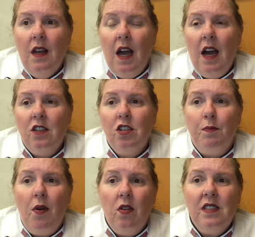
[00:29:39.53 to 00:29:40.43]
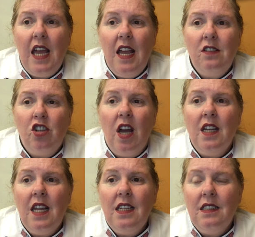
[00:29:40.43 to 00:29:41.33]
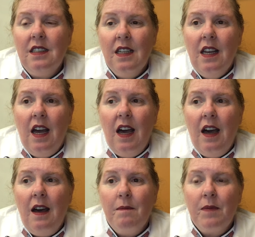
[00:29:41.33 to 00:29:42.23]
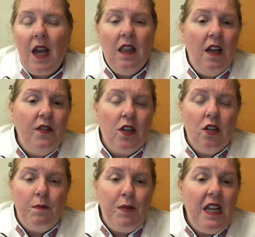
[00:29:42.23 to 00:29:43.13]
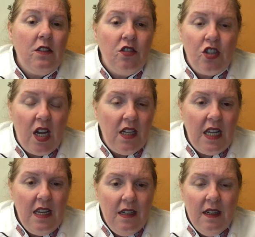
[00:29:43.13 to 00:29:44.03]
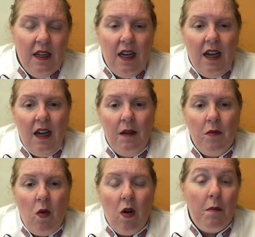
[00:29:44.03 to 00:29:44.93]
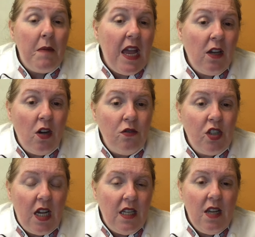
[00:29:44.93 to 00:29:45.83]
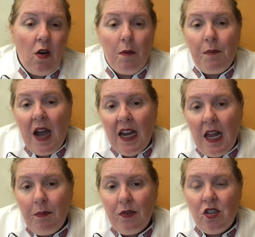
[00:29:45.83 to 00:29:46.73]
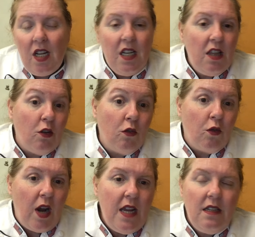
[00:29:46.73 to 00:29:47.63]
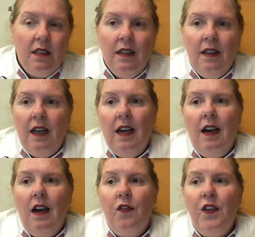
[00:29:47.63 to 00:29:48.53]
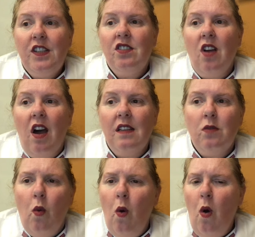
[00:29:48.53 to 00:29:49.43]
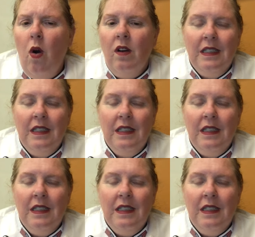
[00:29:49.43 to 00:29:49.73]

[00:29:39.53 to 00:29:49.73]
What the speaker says: Chipotle, chutneys. I love a good peach chutney, or a mango chutney, or a pineapple chutney. They're great. Fish sauce. Ooh.